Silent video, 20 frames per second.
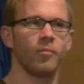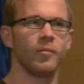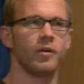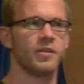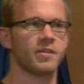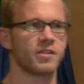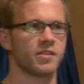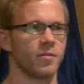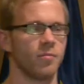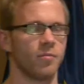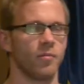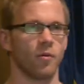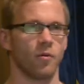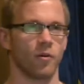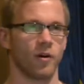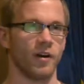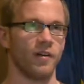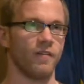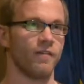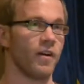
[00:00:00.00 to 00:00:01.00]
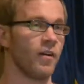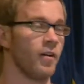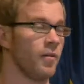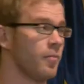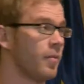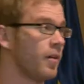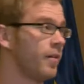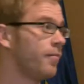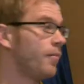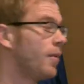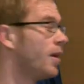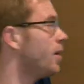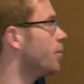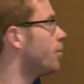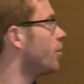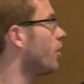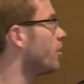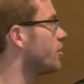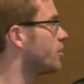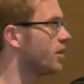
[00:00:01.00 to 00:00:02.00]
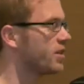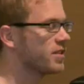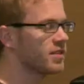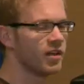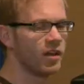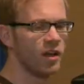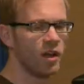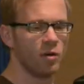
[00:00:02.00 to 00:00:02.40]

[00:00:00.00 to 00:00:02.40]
In some or in very many projects,